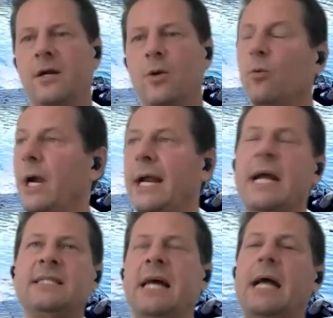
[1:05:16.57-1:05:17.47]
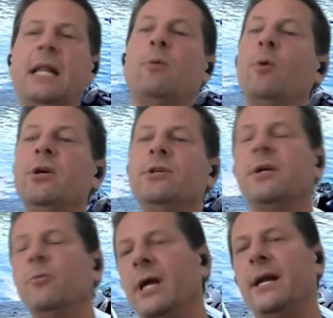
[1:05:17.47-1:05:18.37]
Right, exactly. Like we
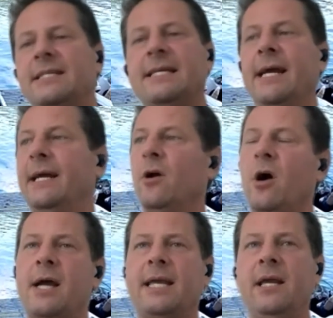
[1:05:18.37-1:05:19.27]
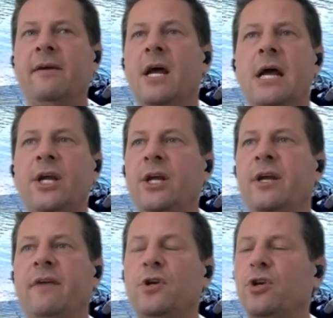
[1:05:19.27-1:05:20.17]
had a saying in hockey:
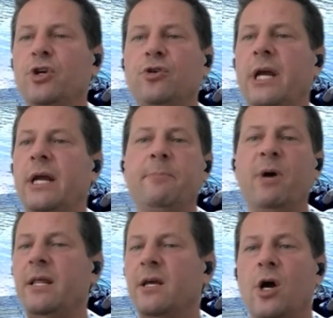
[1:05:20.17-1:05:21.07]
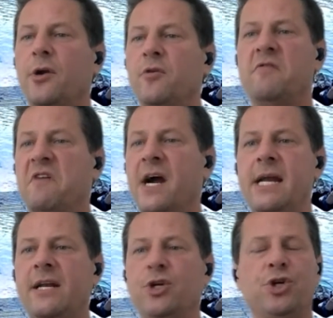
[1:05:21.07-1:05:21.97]
if you anybody that got into a
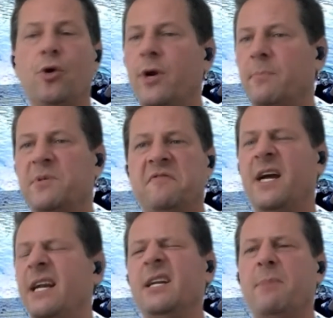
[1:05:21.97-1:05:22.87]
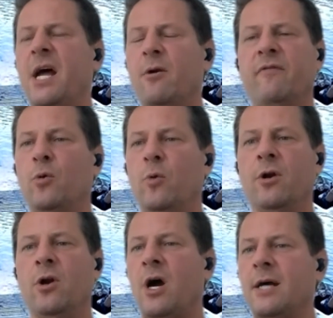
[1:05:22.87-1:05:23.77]
fight, you showed up to fight. It didn't matter if you win
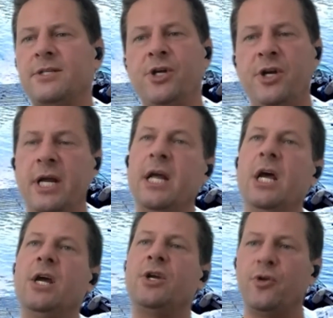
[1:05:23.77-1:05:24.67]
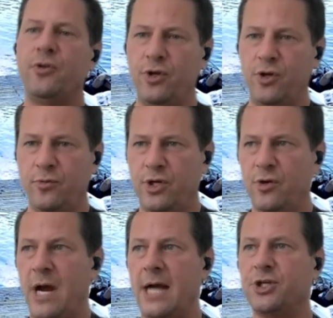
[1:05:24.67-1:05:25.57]
or lost.
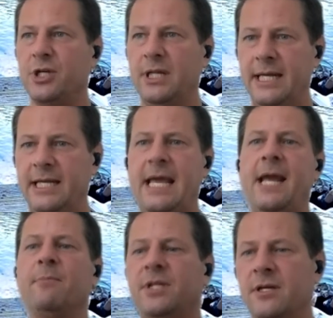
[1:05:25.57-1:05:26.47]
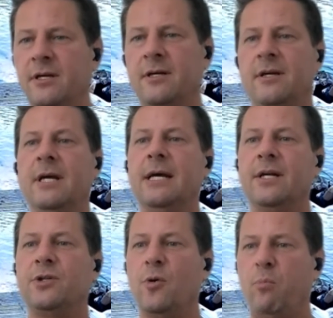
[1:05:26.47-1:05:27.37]
You actually came to
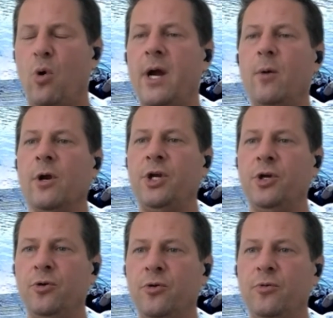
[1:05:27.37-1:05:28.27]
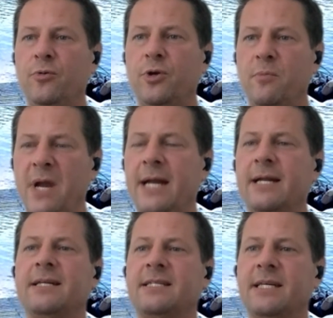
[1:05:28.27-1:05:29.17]
a point where you made a
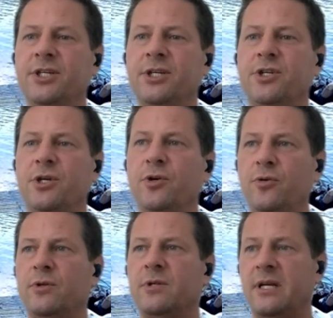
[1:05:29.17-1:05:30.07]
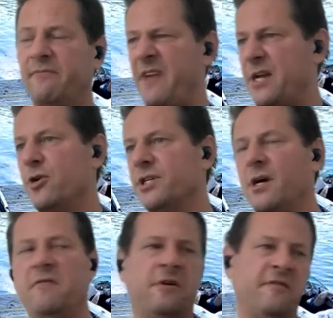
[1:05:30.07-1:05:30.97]
decision to defend
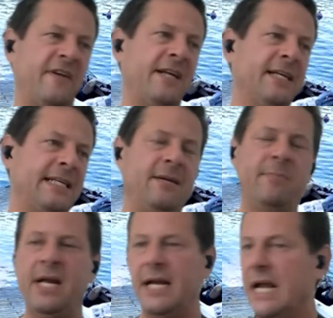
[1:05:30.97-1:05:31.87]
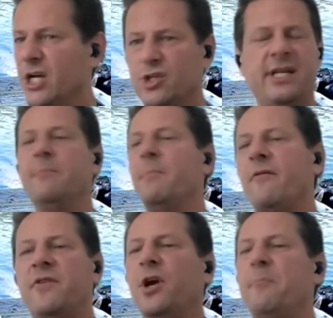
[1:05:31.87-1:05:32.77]
yourself or defend a teammate. So it didn't matter
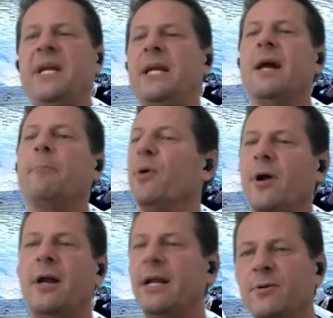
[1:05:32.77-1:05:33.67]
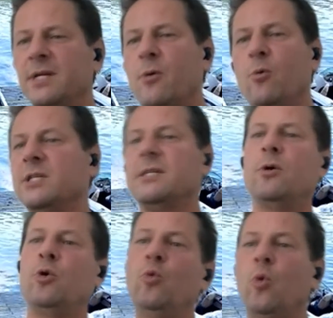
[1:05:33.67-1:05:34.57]
if you got beaten up or not. It wasn't
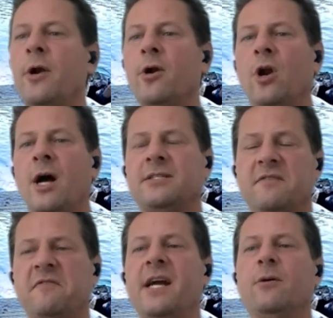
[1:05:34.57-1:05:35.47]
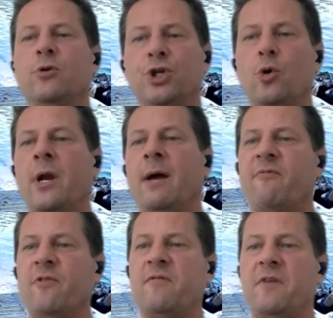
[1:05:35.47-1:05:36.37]
who won or lost the fight. It was showing up
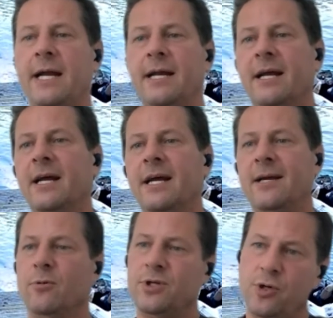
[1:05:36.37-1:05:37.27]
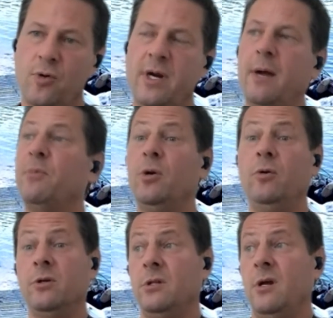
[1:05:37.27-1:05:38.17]
for the fight. It was showing up.
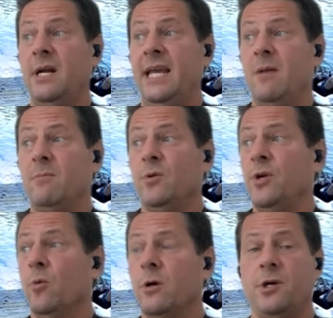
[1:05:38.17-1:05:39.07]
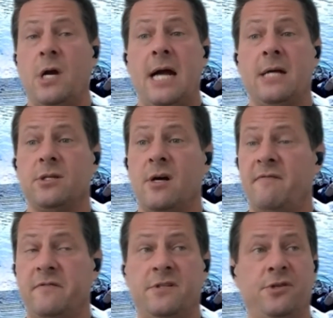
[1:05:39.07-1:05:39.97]
There's a lot of games where you worked your ass
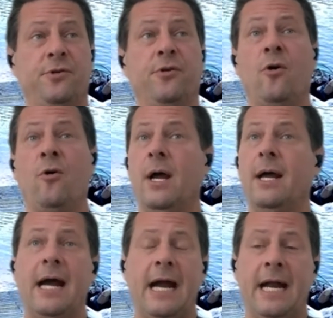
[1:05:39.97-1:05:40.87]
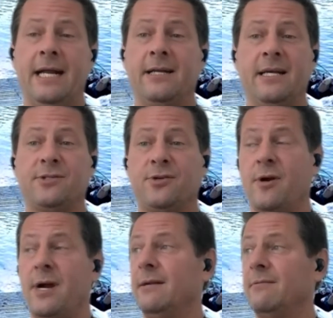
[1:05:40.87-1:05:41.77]
off, as you know, and it's
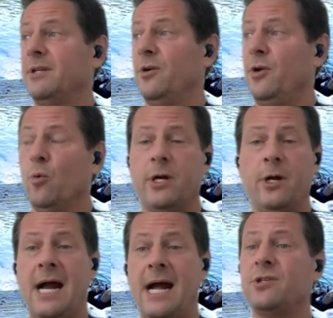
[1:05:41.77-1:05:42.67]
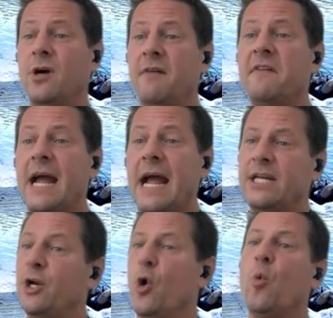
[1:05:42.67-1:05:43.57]
great. You work your ass off and
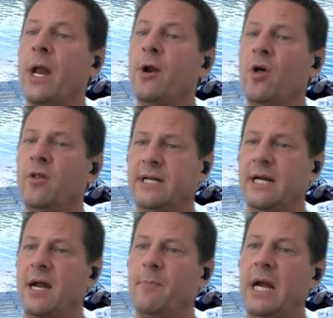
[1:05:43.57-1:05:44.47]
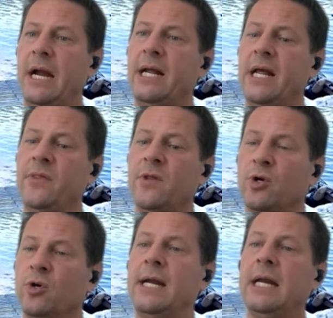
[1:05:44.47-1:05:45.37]
you don't win all the time. And they're
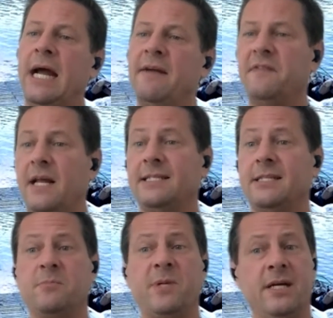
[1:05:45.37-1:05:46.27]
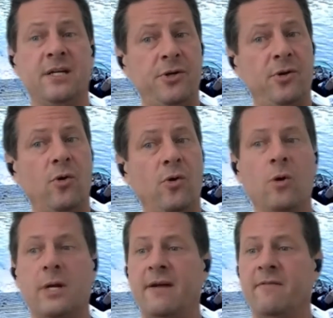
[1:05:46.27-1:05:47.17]
great life lessons because you can go to
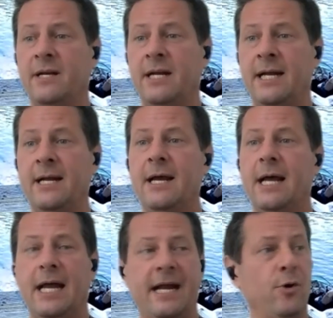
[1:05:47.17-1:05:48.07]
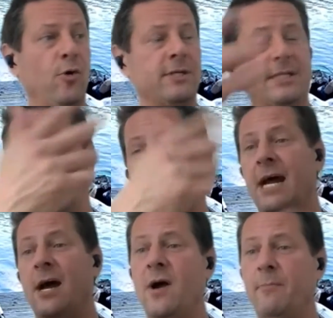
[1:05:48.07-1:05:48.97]
work every day. And I noticed that
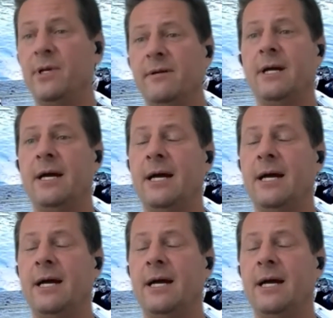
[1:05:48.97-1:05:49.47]
now. I've been